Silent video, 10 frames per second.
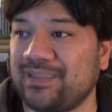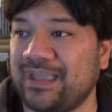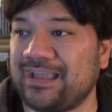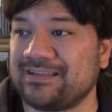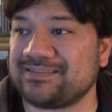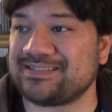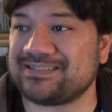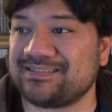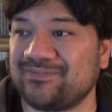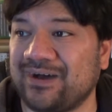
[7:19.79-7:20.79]
And
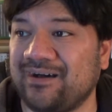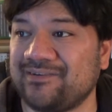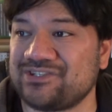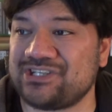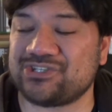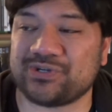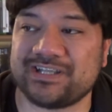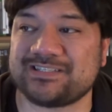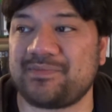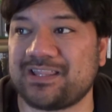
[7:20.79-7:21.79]
while she
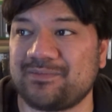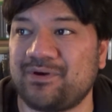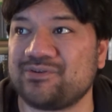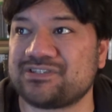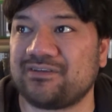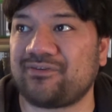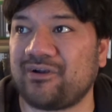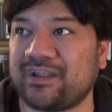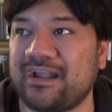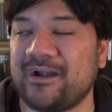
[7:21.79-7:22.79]
tries to make the most of
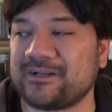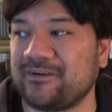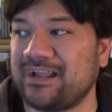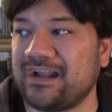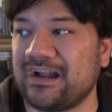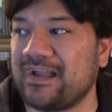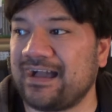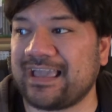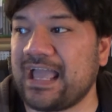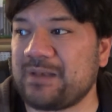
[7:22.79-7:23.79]
her character here,
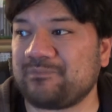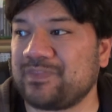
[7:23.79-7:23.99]
again,